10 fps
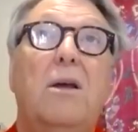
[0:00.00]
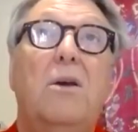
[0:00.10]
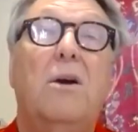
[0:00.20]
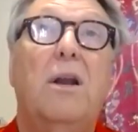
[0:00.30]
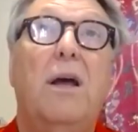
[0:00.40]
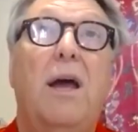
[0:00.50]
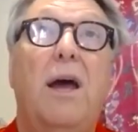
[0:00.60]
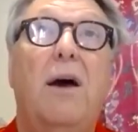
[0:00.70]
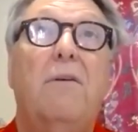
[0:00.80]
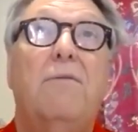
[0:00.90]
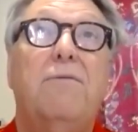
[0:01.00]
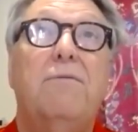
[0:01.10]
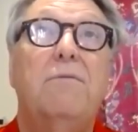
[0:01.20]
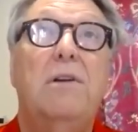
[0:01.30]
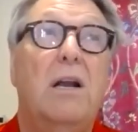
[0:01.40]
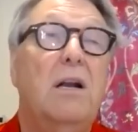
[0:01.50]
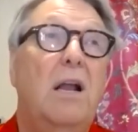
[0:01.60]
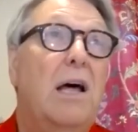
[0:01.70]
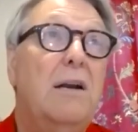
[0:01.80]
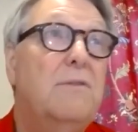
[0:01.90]
going to have not a
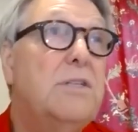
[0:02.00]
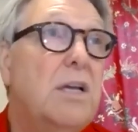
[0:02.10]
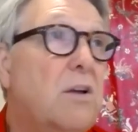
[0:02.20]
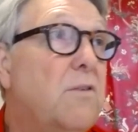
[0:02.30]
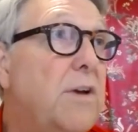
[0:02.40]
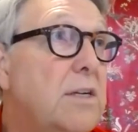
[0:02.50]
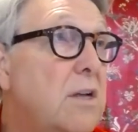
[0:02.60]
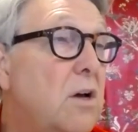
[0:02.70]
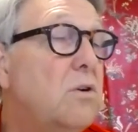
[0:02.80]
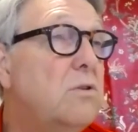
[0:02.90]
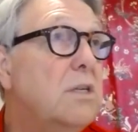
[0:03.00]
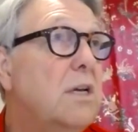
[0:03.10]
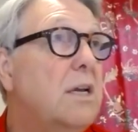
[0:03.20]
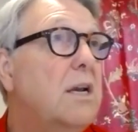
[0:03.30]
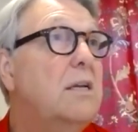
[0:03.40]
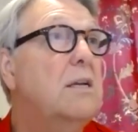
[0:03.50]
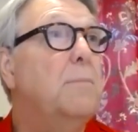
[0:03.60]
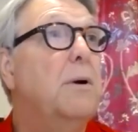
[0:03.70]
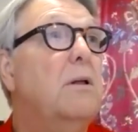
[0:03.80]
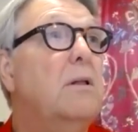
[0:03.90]
lot of single phase loads in a
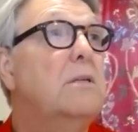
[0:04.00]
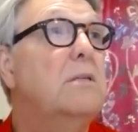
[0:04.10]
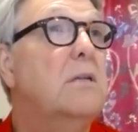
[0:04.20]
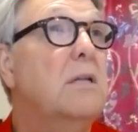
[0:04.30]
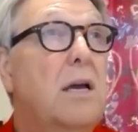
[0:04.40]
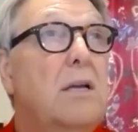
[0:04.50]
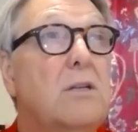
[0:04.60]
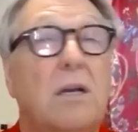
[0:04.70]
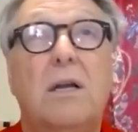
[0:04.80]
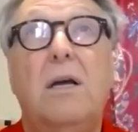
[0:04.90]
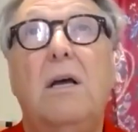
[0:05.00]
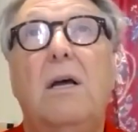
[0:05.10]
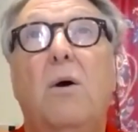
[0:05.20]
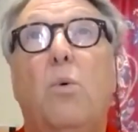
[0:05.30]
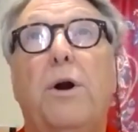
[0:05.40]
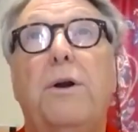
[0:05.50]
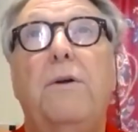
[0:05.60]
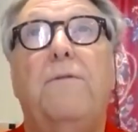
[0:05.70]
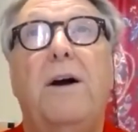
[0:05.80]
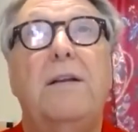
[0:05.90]
typical installation. Where do you
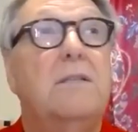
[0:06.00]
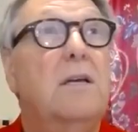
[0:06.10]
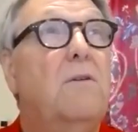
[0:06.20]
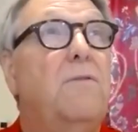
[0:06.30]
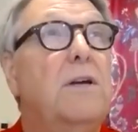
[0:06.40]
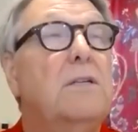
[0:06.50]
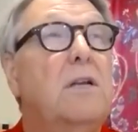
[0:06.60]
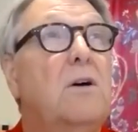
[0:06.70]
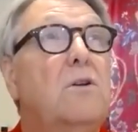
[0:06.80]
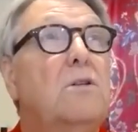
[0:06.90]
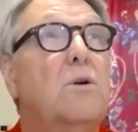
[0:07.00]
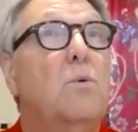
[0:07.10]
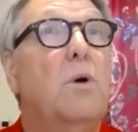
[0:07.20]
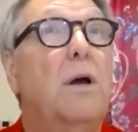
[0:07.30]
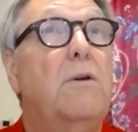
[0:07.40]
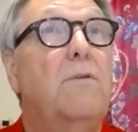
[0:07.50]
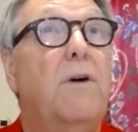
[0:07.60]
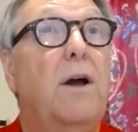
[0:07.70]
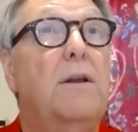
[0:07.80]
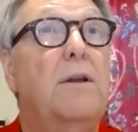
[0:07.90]
find single phase loads? Well, you
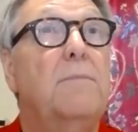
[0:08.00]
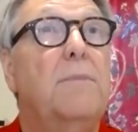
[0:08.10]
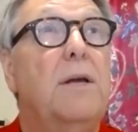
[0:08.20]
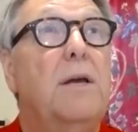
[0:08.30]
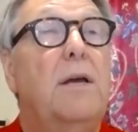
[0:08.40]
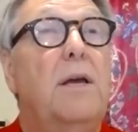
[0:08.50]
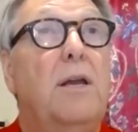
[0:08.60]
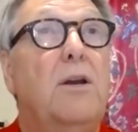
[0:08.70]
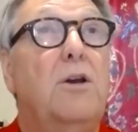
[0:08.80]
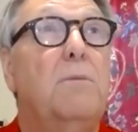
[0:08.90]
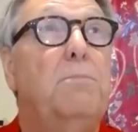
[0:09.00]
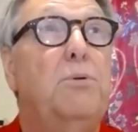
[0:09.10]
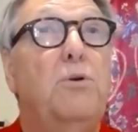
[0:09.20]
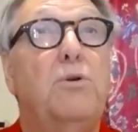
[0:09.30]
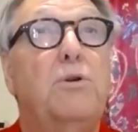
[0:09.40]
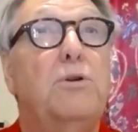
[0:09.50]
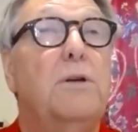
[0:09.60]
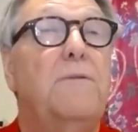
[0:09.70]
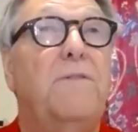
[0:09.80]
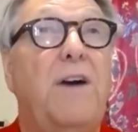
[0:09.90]
find them in computers
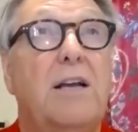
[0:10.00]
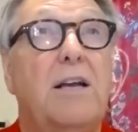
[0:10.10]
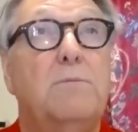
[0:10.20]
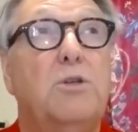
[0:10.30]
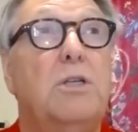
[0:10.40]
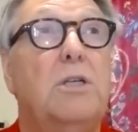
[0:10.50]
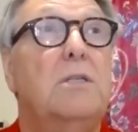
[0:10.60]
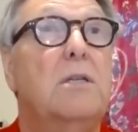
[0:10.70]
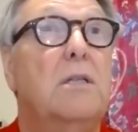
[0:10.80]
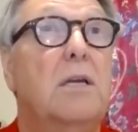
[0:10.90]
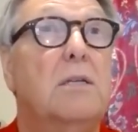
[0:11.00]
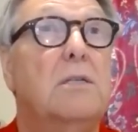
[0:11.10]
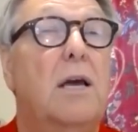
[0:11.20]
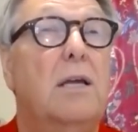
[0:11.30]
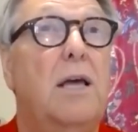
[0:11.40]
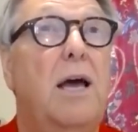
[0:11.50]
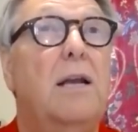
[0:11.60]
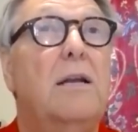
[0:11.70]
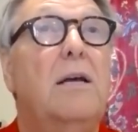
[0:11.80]
and fax machines and things like that.